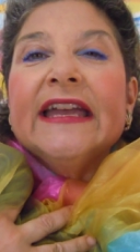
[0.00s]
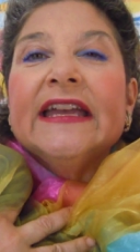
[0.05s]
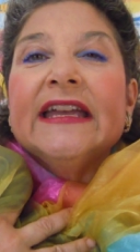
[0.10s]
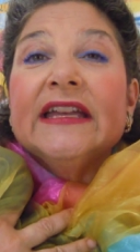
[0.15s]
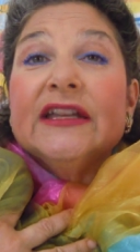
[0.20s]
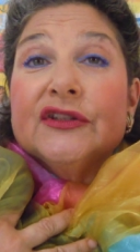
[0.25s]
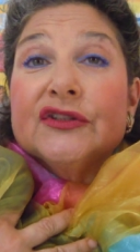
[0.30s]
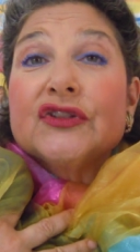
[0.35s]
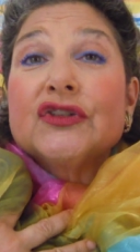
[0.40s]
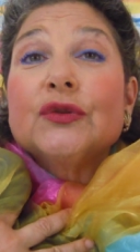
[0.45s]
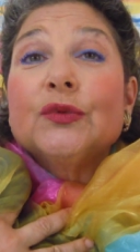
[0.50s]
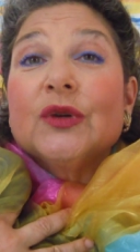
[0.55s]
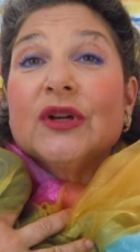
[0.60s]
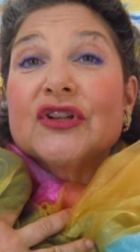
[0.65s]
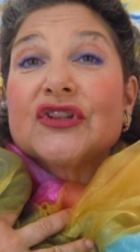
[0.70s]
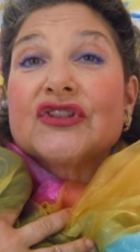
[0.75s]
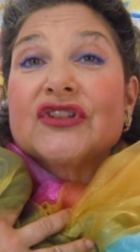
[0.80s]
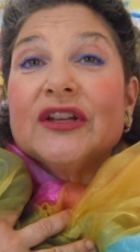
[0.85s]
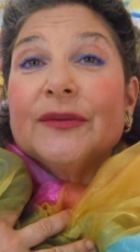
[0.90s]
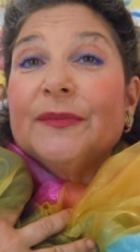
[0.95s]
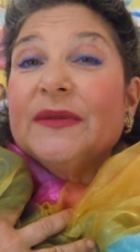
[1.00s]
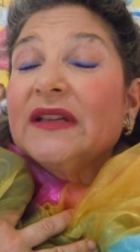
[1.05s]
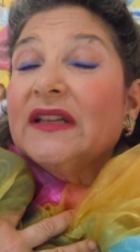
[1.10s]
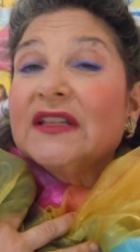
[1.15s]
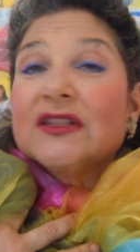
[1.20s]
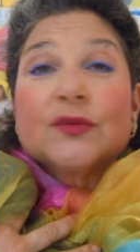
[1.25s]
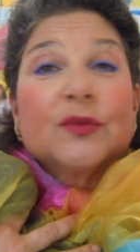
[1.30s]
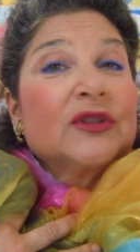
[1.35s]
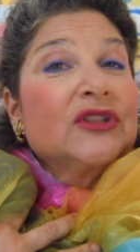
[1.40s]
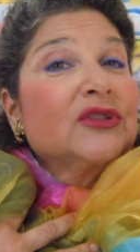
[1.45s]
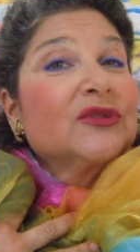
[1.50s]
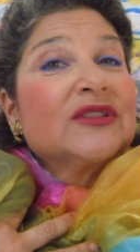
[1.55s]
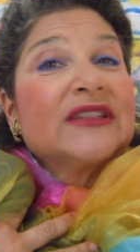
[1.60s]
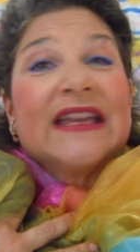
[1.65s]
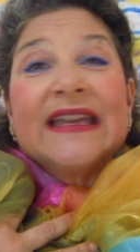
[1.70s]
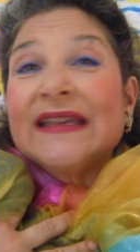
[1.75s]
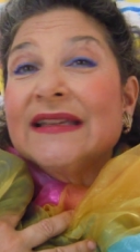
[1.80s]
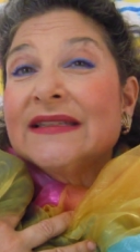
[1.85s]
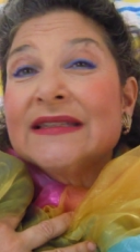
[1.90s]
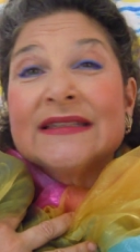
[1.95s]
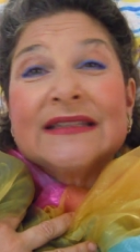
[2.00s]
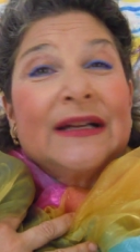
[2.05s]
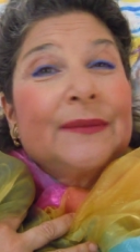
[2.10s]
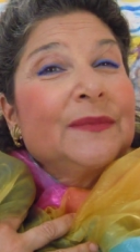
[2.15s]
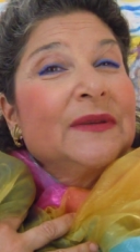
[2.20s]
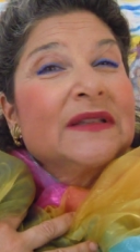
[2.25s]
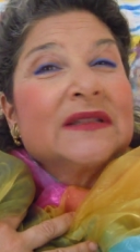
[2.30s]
into worship because when you take a step